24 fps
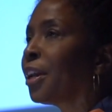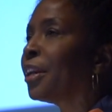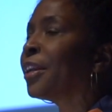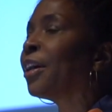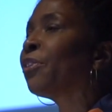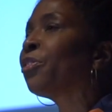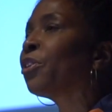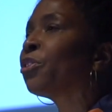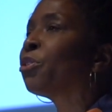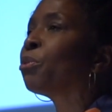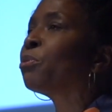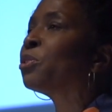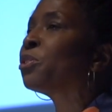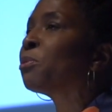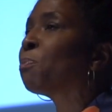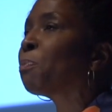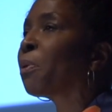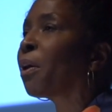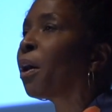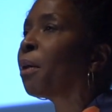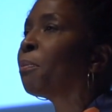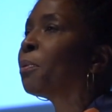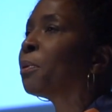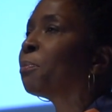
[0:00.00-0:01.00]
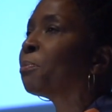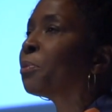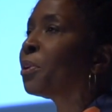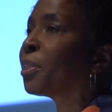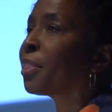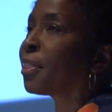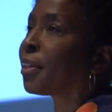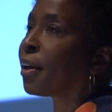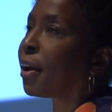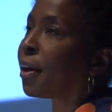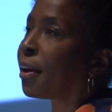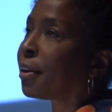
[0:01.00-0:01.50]
And I thought there was a problem
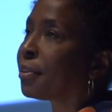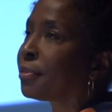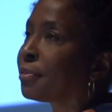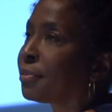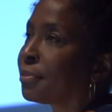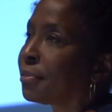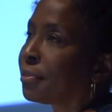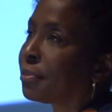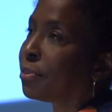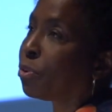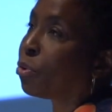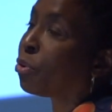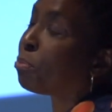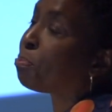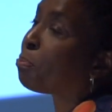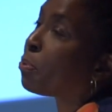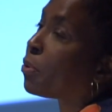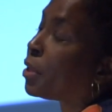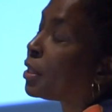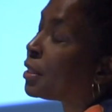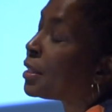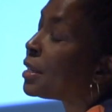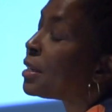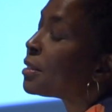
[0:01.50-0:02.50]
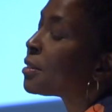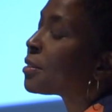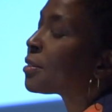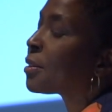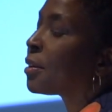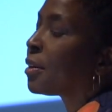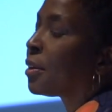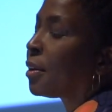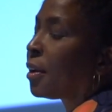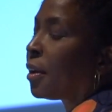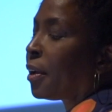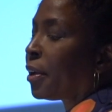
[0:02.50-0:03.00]
with that, or at
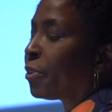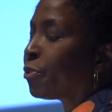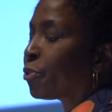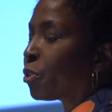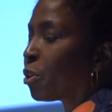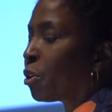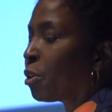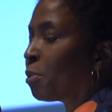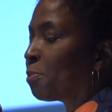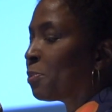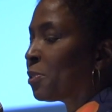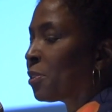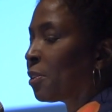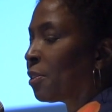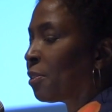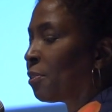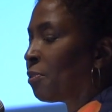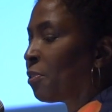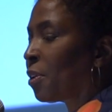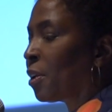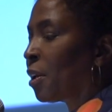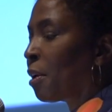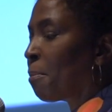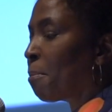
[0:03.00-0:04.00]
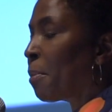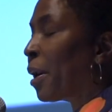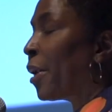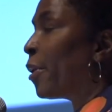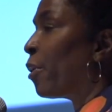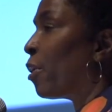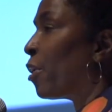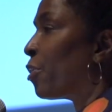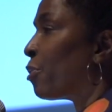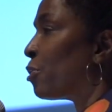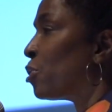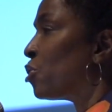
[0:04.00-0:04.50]
least in terms of
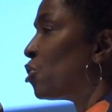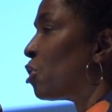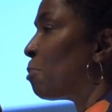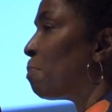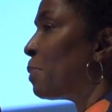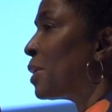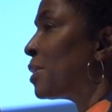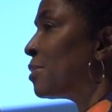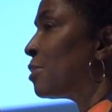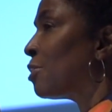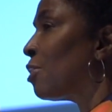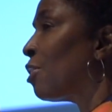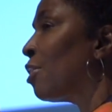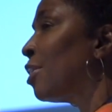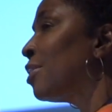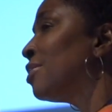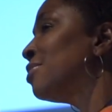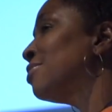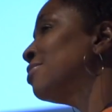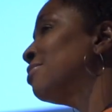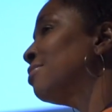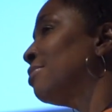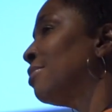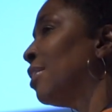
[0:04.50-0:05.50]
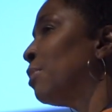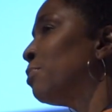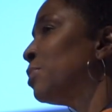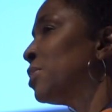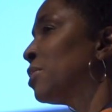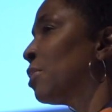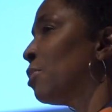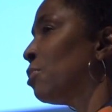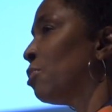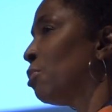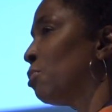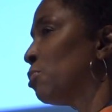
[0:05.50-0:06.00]
my authorship as an artist,
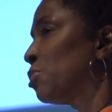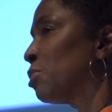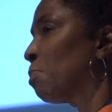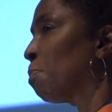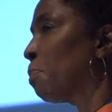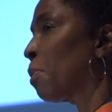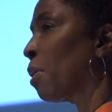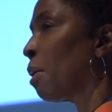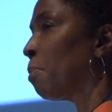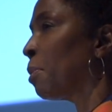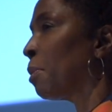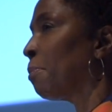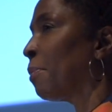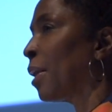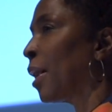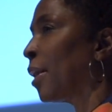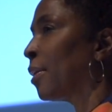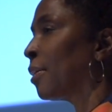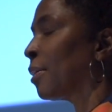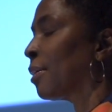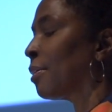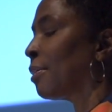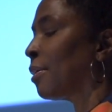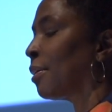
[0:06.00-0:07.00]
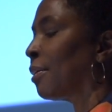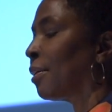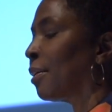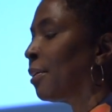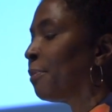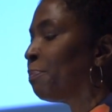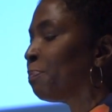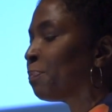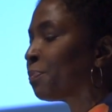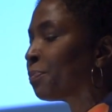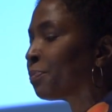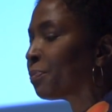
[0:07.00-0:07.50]
there was a problematic there.